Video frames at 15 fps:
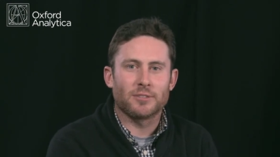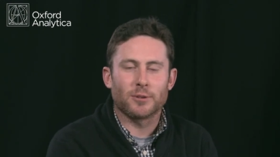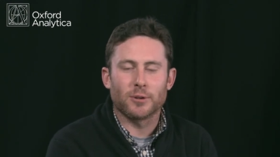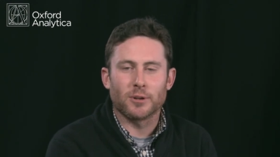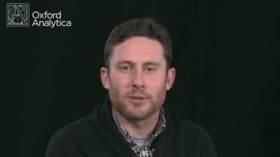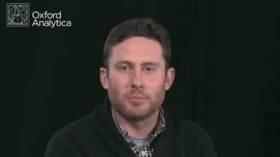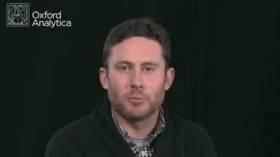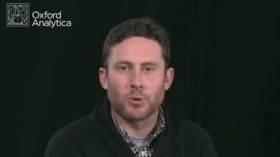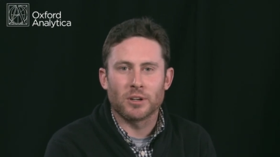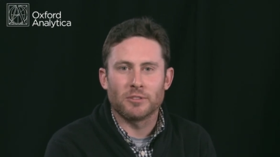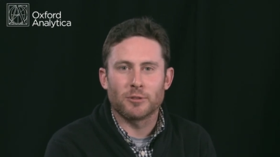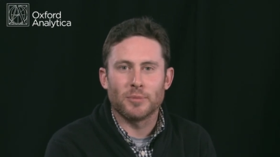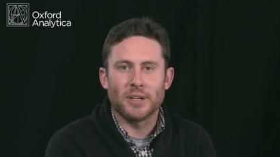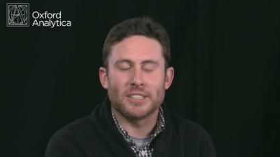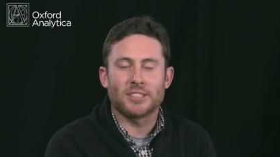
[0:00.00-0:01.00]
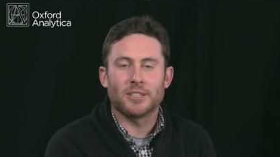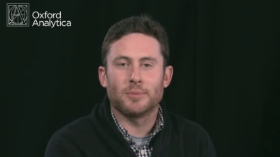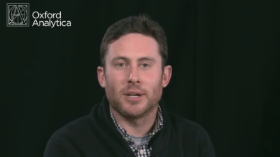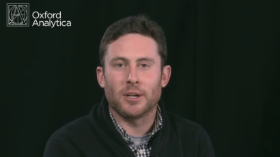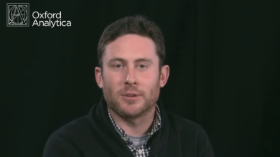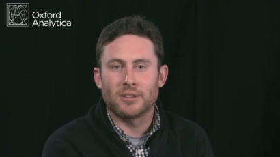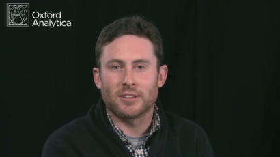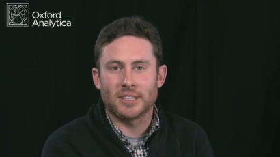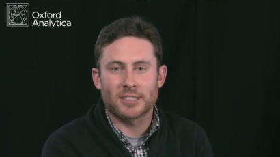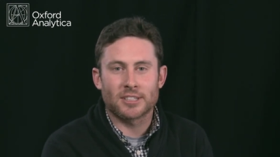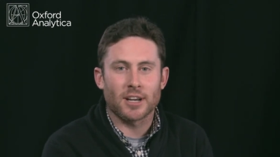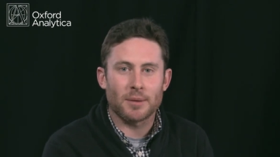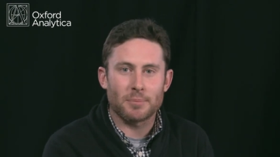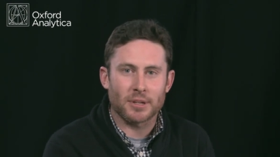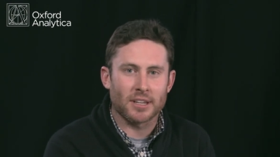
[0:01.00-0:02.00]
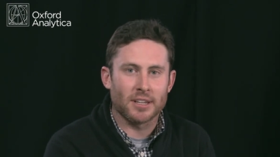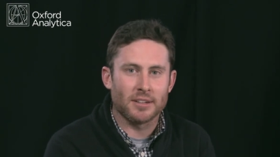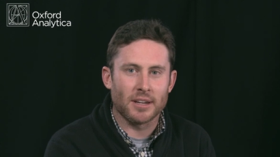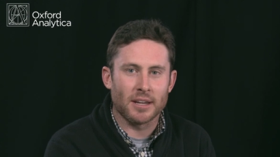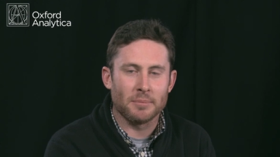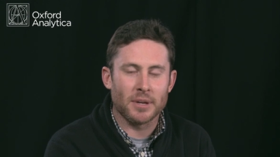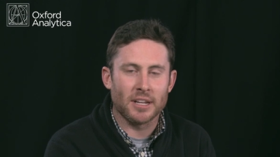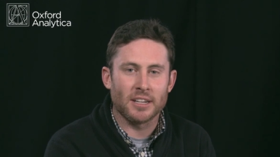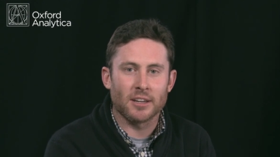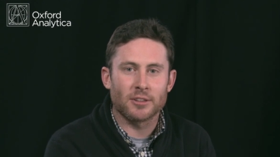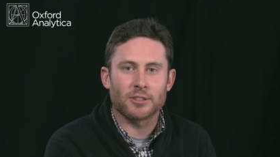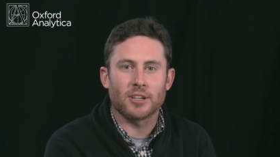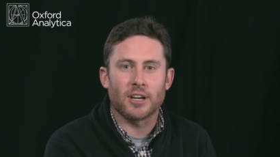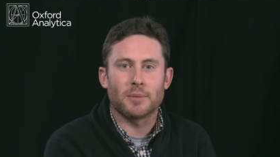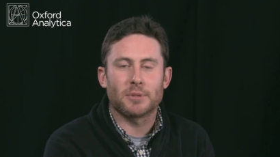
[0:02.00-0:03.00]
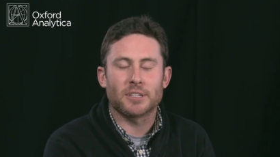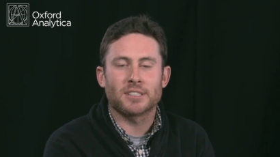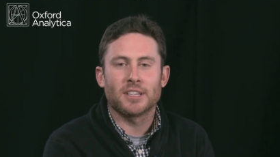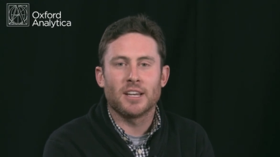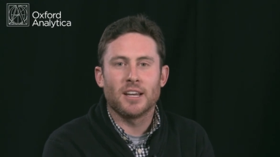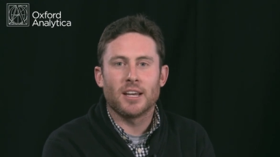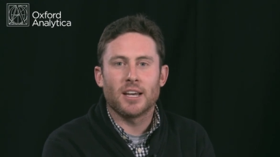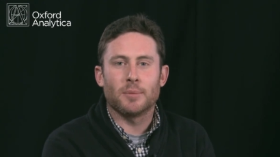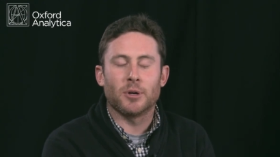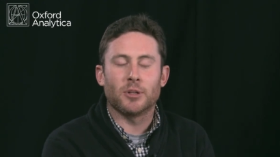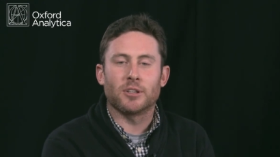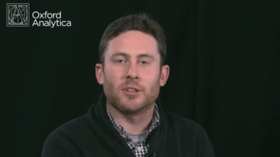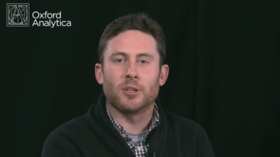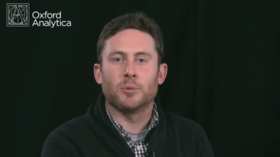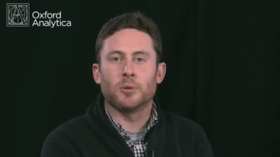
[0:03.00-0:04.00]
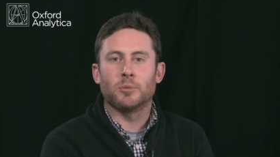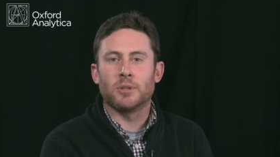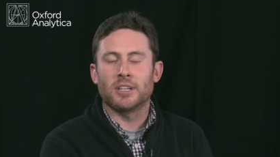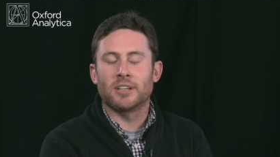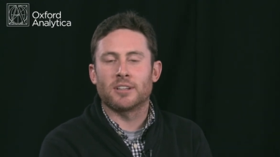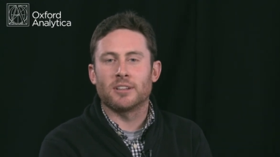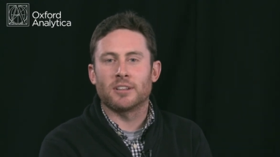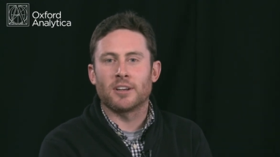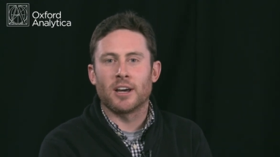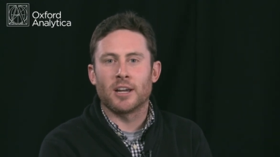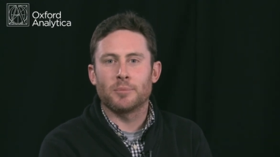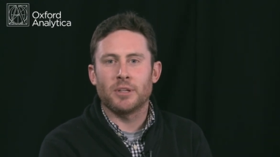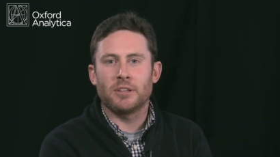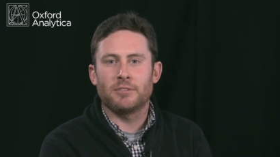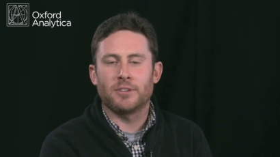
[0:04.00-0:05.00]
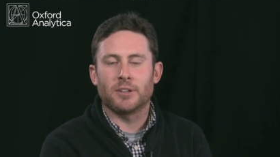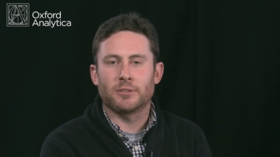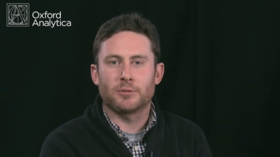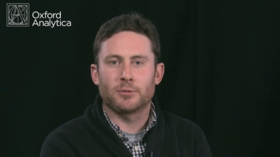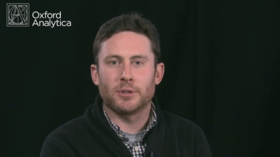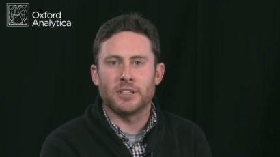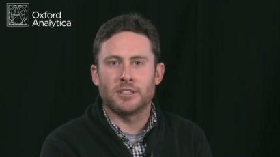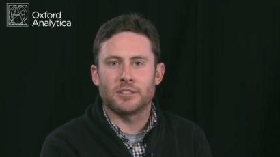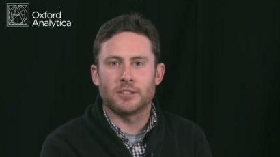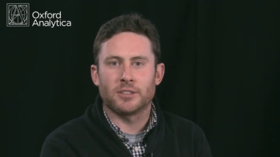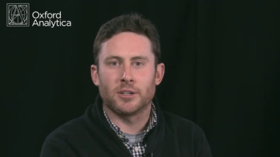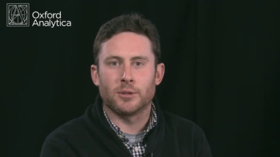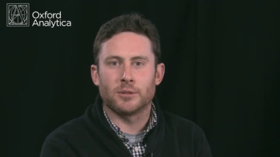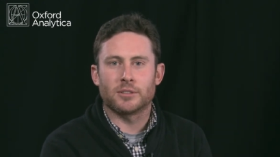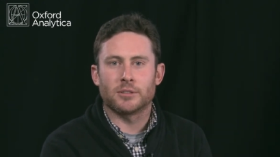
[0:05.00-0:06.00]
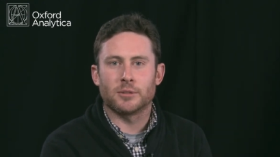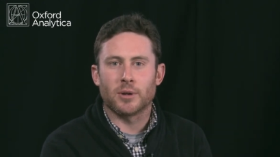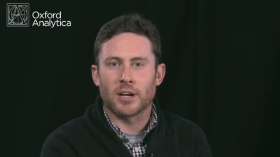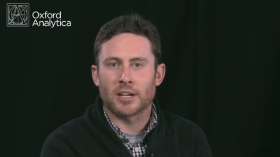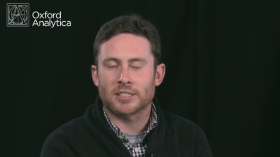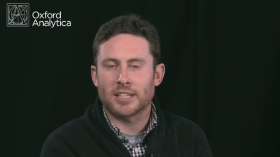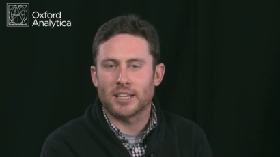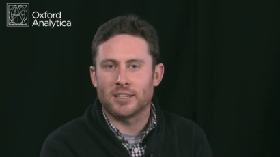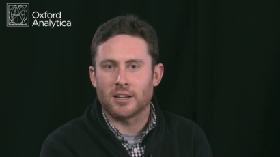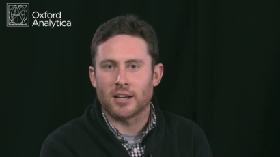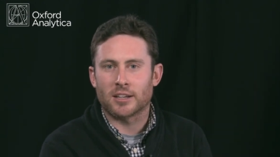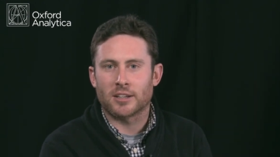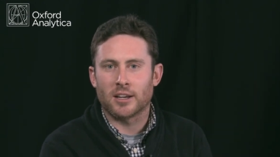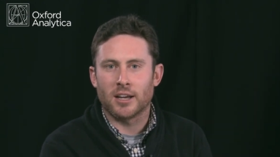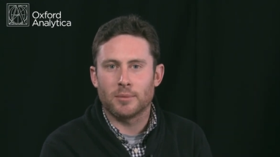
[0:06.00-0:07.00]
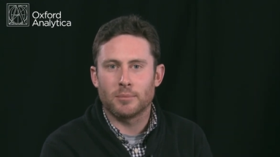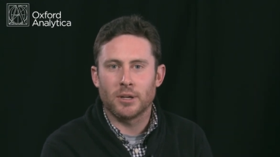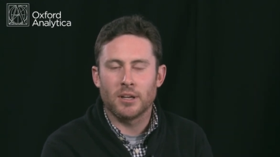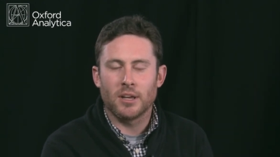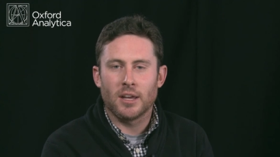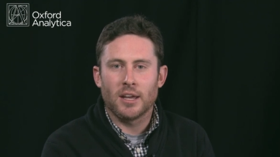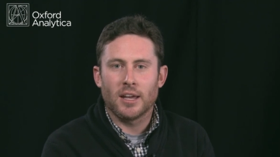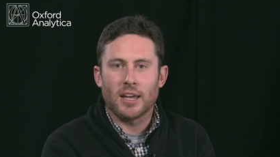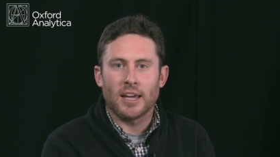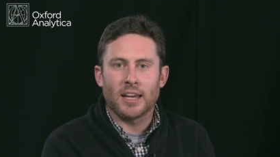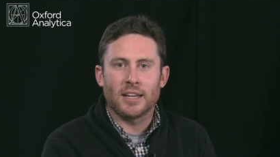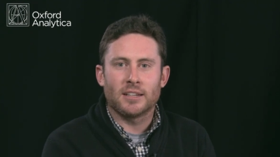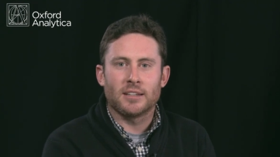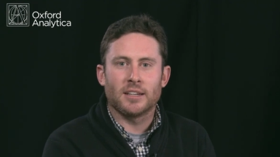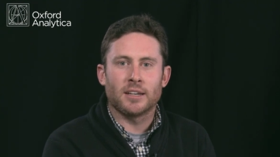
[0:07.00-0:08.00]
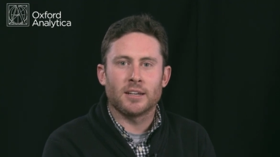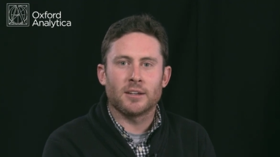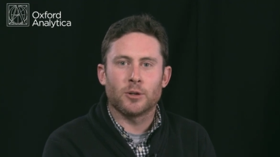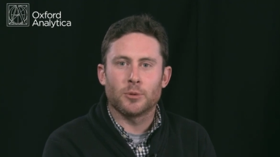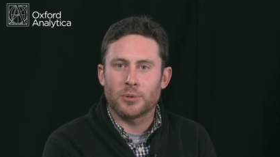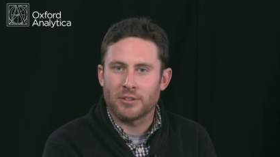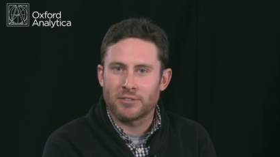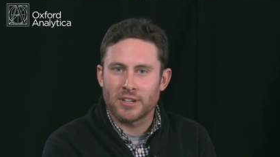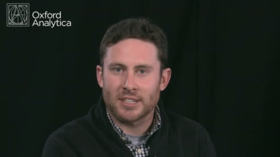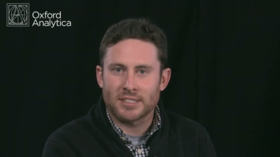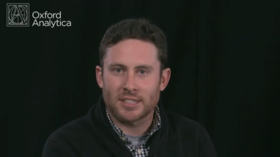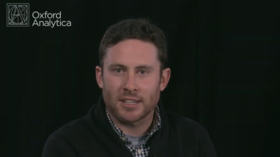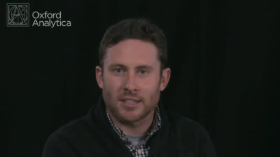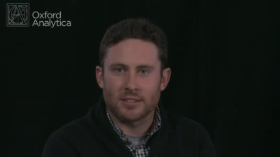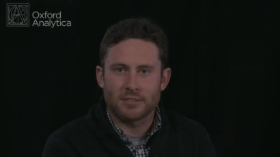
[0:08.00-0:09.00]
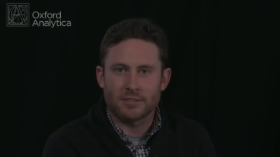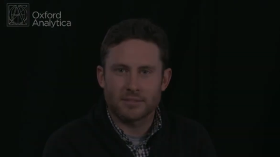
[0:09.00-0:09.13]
For more information about this topic and, and many other topics about the global political economy, feel free to go to oxan.com and uh, hope you have a nice day.